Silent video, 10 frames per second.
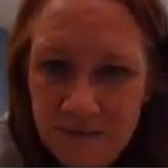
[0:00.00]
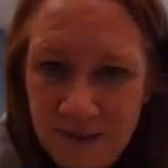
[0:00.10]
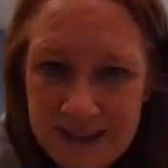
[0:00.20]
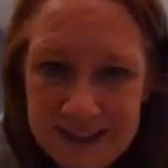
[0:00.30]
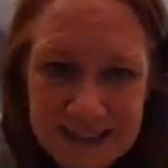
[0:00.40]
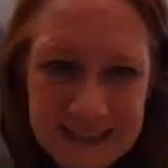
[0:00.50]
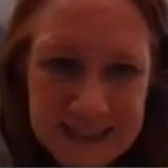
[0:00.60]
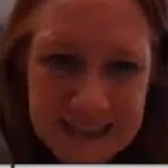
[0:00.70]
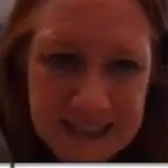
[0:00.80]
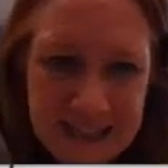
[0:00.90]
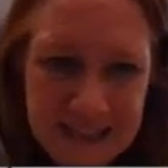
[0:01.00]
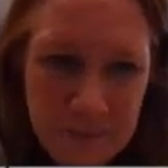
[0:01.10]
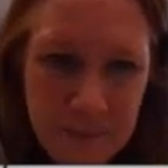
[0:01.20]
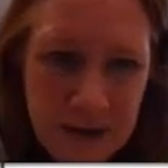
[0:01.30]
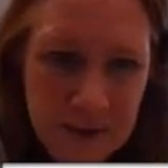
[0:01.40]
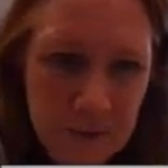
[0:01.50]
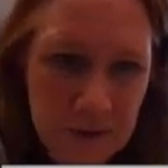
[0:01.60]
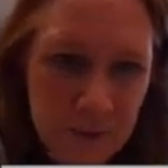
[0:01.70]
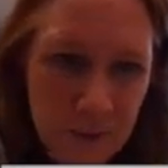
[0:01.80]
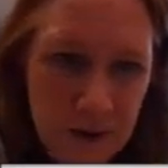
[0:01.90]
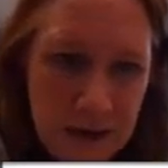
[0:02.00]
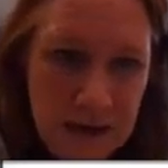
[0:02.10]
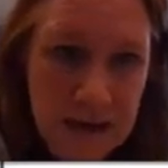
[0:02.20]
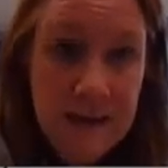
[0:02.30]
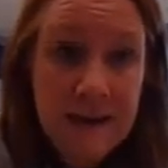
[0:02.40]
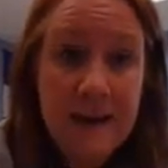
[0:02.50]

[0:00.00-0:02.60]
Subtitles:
and find it on the backwards way.